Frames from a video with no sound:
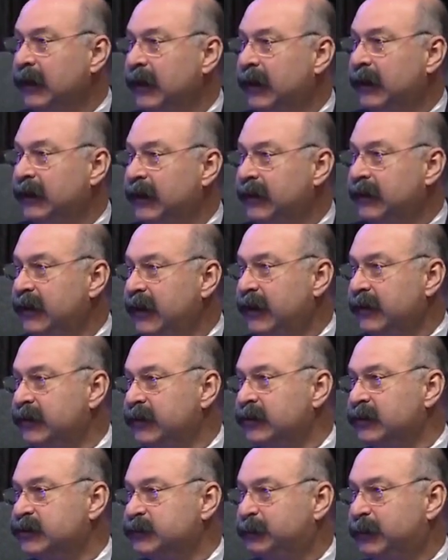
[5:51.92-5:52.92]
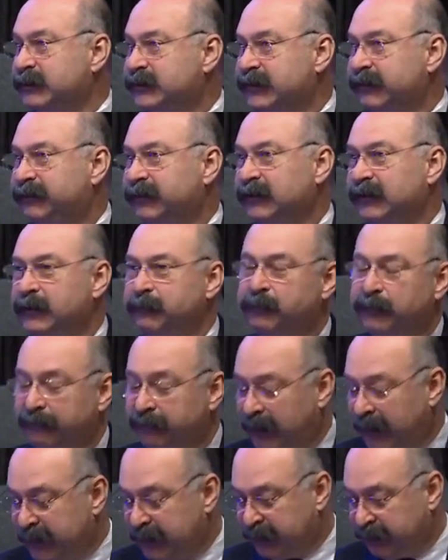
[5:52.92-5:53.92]
and any other specifically
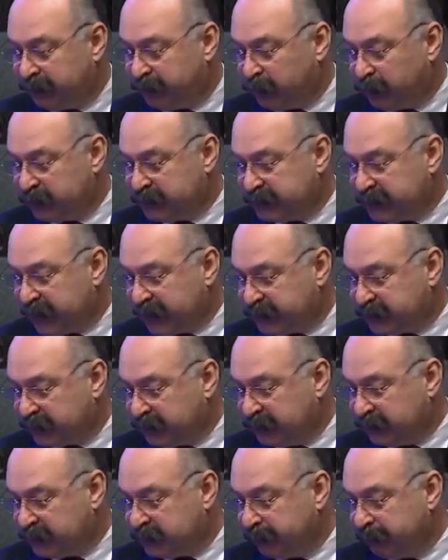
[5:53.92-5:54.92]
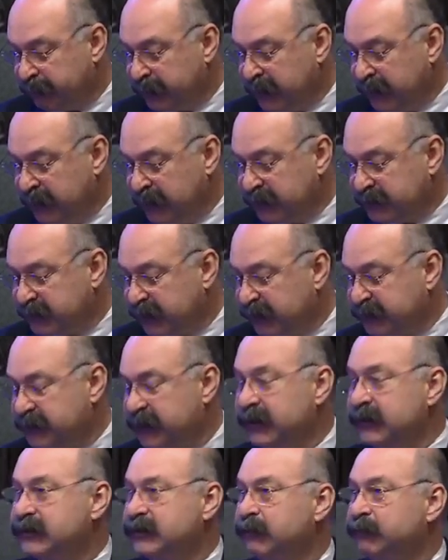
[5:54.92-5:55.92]
provided for sections, such
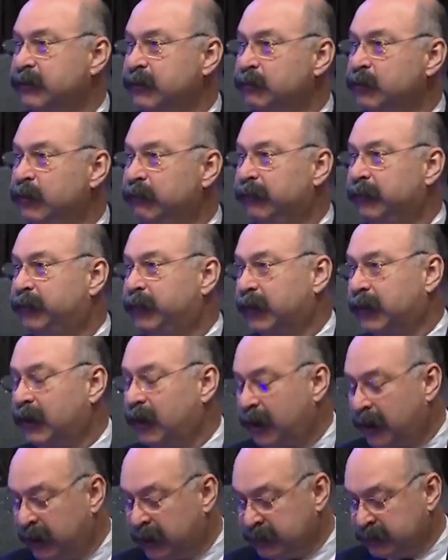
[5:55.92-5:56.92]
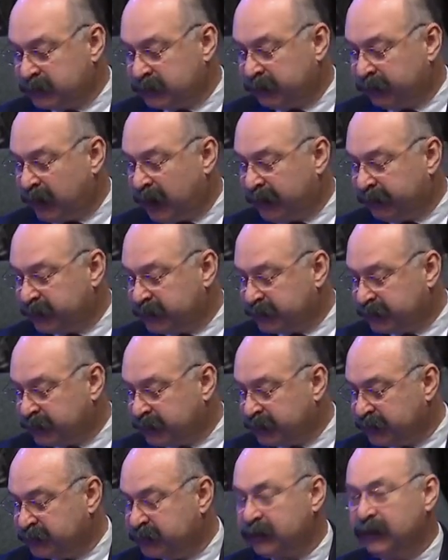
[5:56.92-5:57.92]
as the removal for cause of
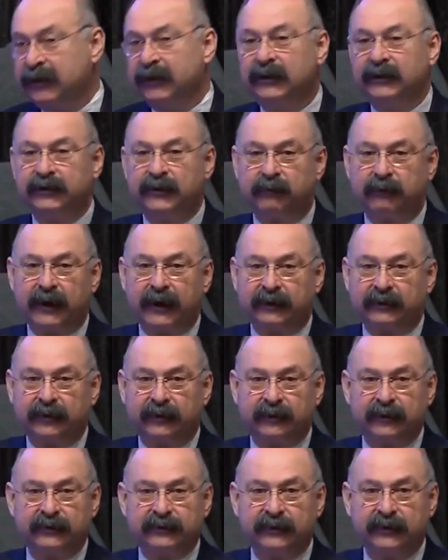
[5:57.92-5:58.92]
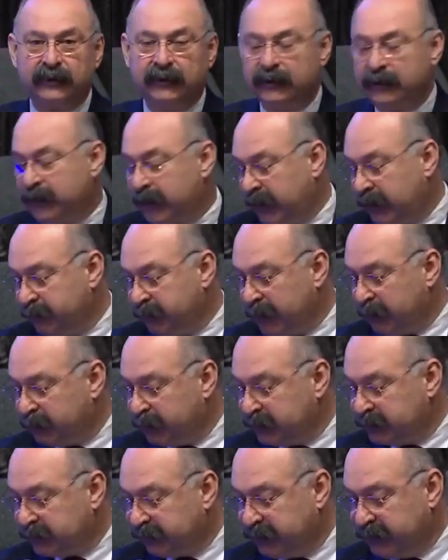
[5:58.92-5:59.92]
officers, directors, and
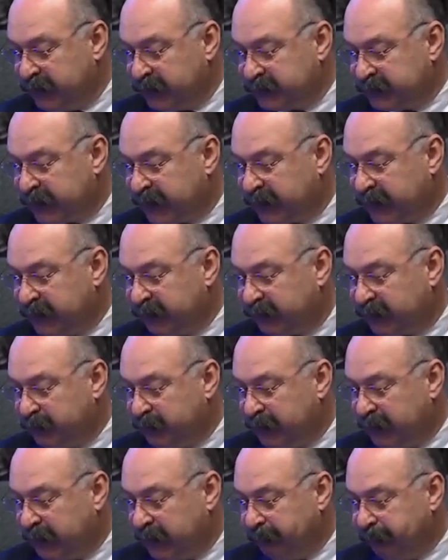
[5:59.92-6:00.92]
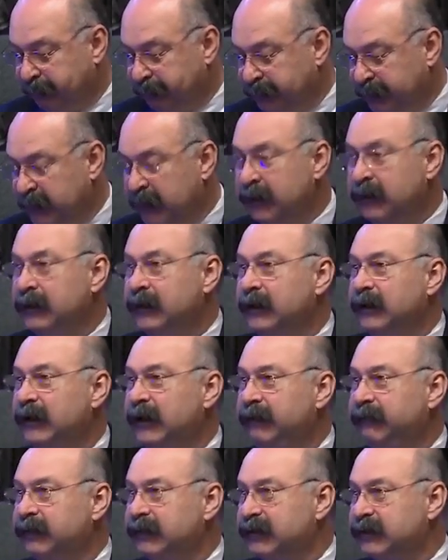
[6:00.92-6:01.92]
members of the Executive Committee.
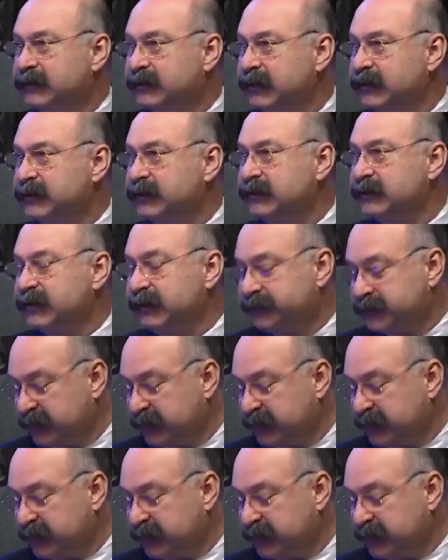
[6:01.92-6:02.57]
Even decisions of